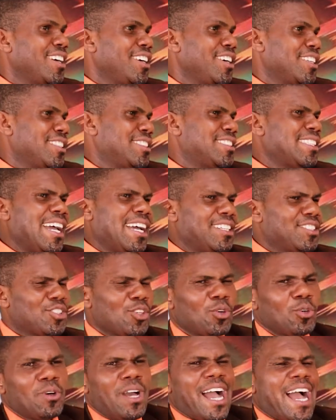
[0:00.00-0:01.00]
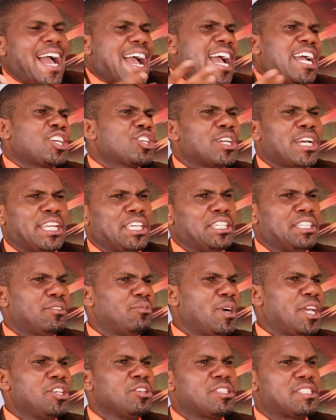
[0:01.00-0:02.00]
You understand? So actually,
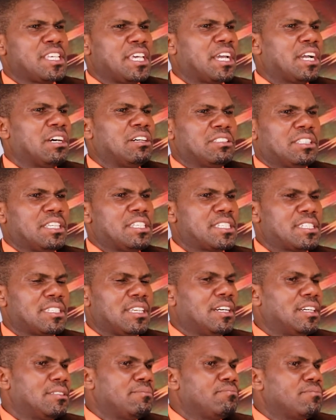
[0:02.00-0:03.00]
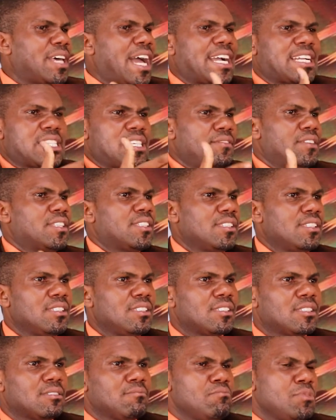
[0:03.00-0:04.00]
when you take all these
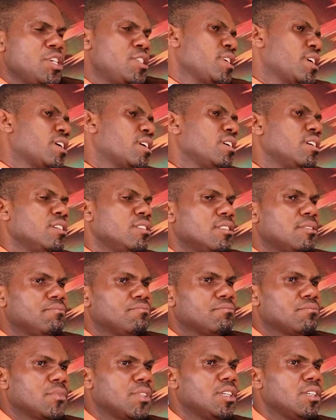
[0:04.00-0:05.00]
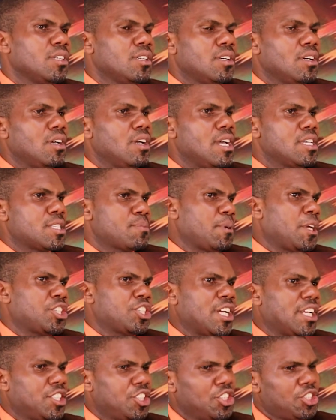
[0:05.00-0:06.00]
activities, music
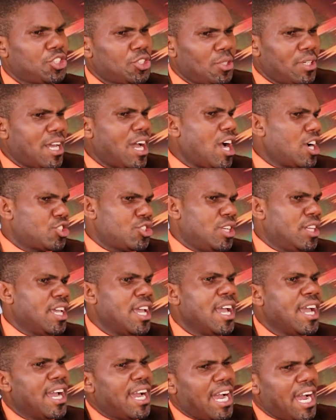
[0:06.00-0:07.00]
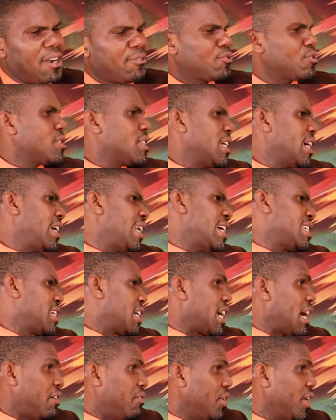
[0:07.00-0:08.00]
especially, you don't actually have to take it as a
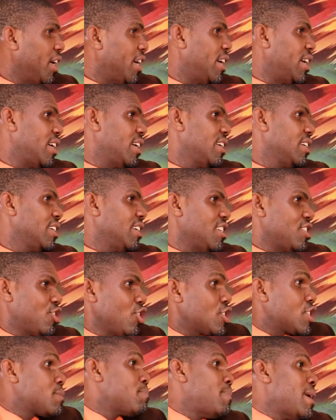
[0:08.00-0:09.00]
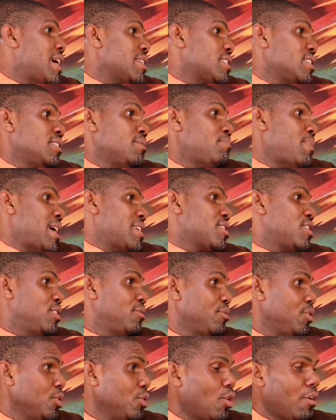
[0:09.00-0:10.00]
career. It's just part and parcel
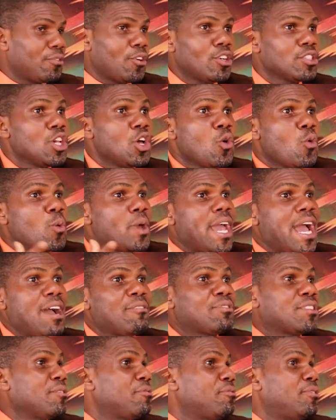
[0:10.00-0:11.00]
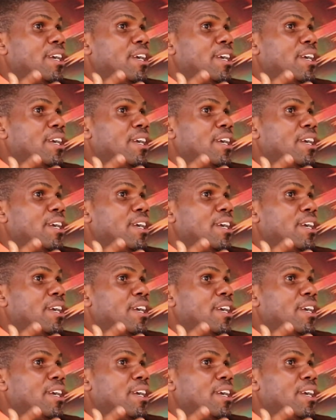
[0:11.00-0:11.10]
of you. Of course, we have